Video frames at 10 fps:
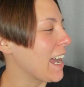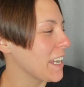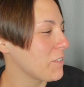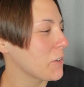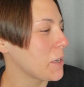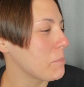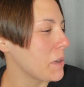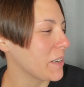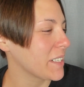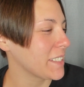Ivory
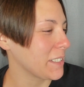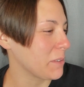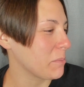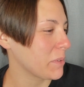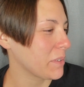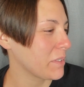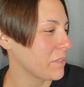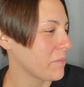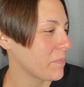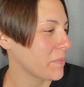bar soap
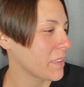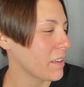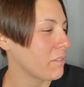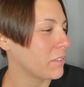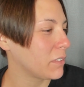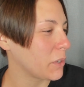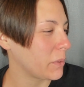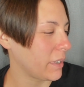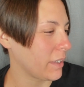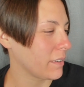
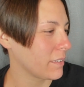floating